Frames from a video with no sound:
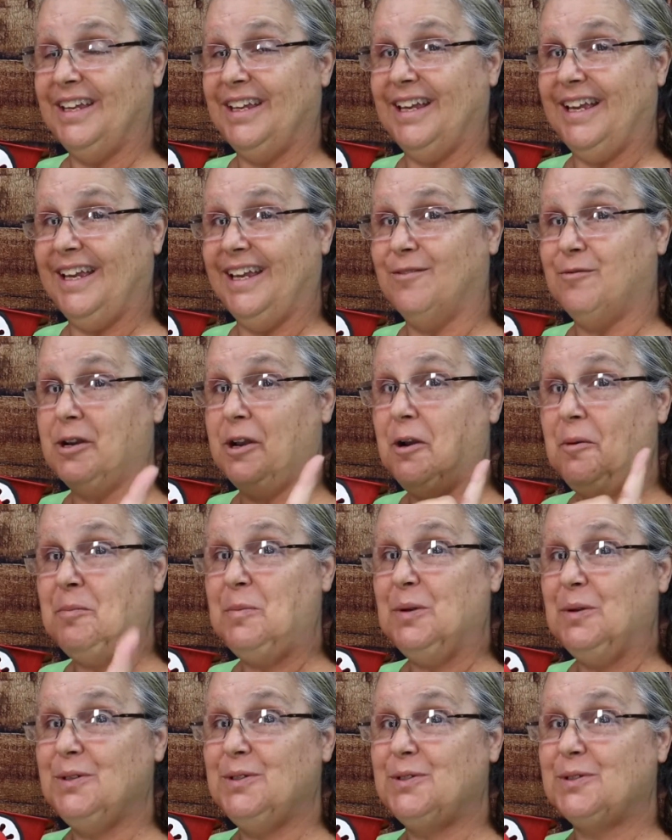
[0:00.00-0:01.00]
and we hope
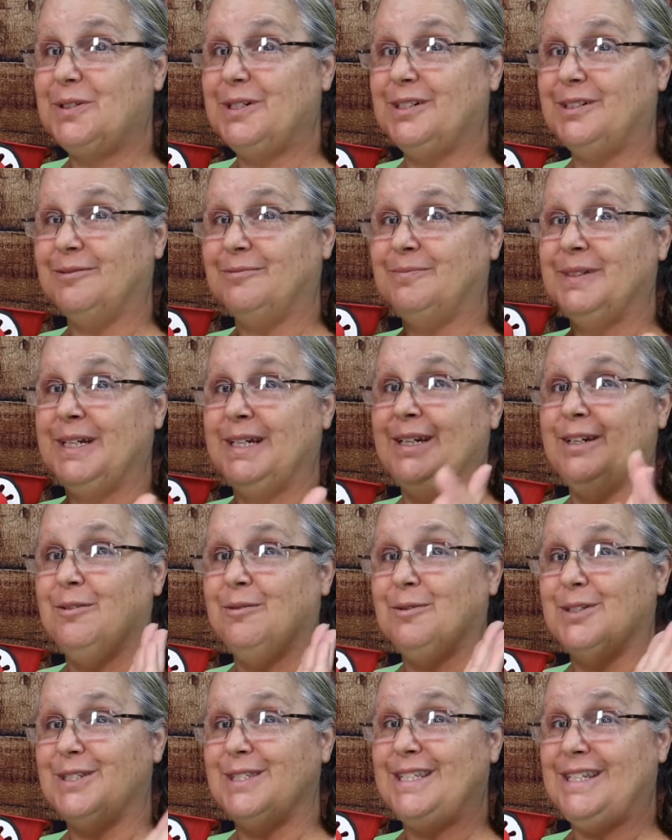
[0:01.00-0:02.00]
you're enjoying them.
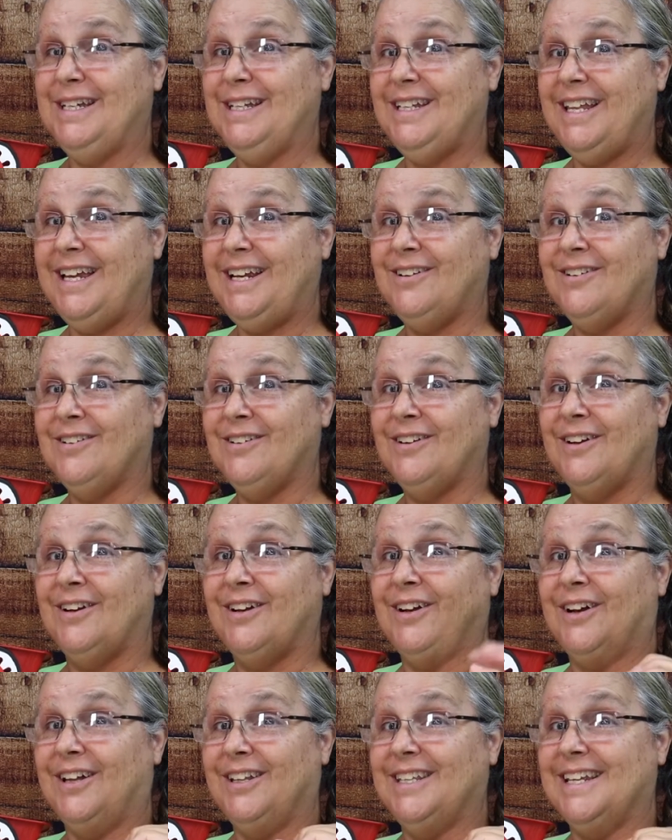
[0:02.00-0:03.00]
We'll see you later
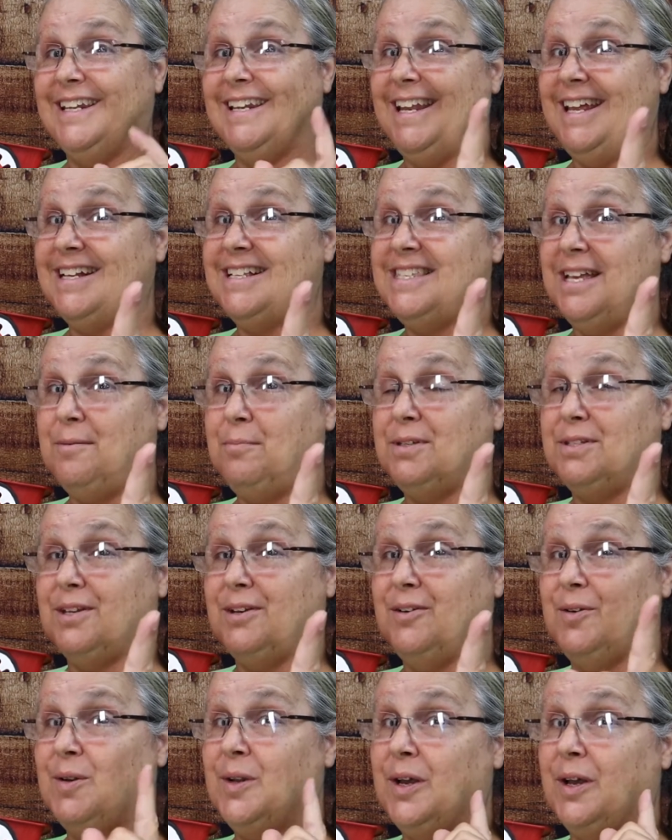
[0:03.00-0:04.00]
on the next
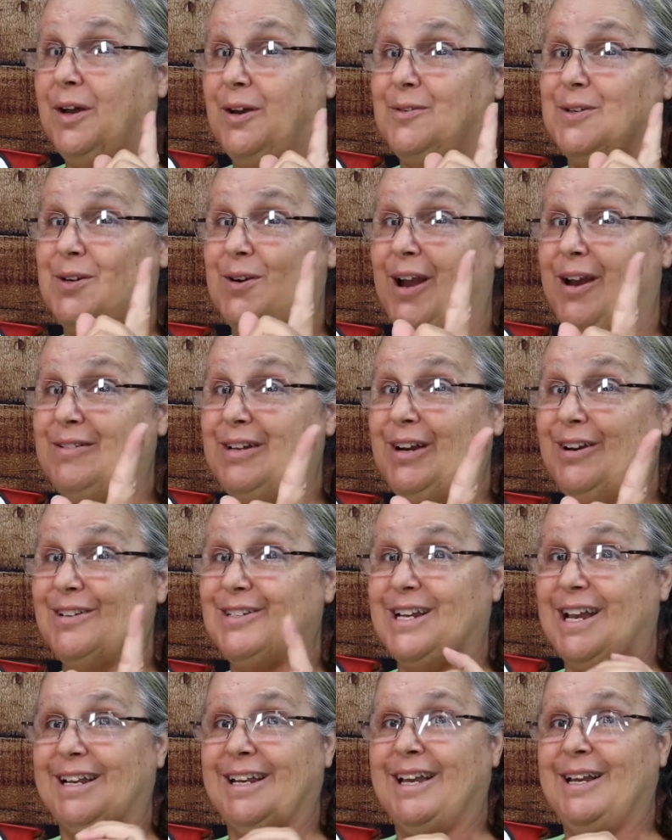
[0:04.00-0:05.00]
episode of the Crafty Art
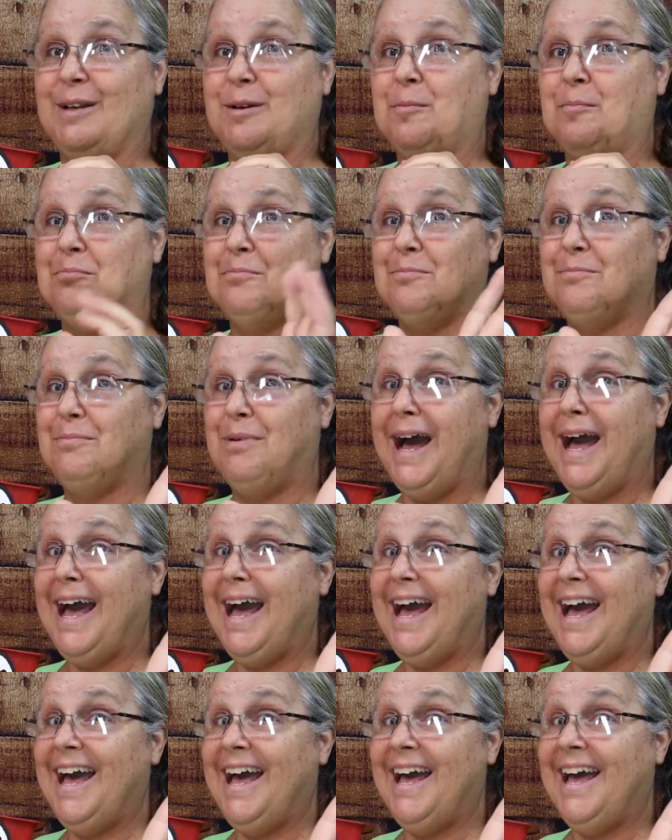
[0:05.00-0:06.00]
Shack.
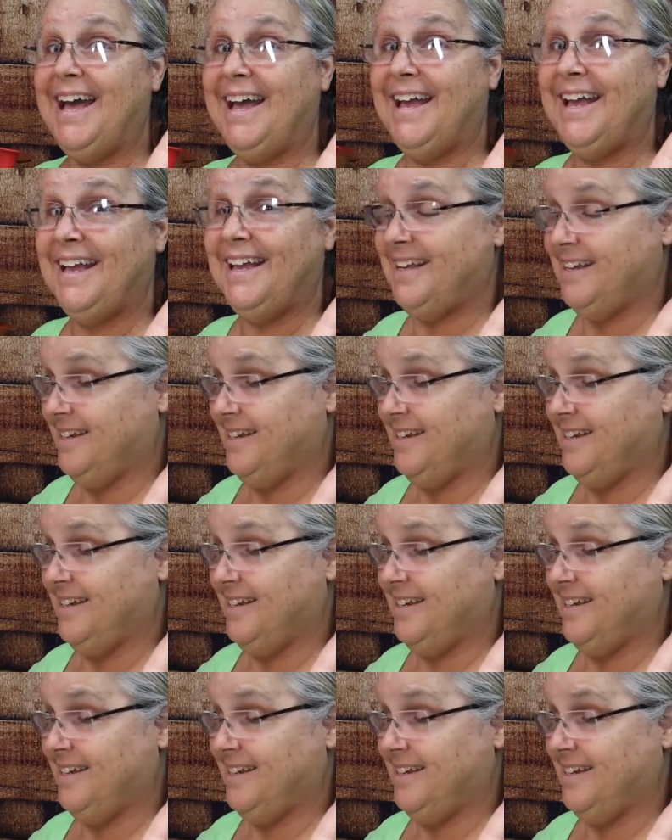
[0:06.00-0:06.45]
Bye!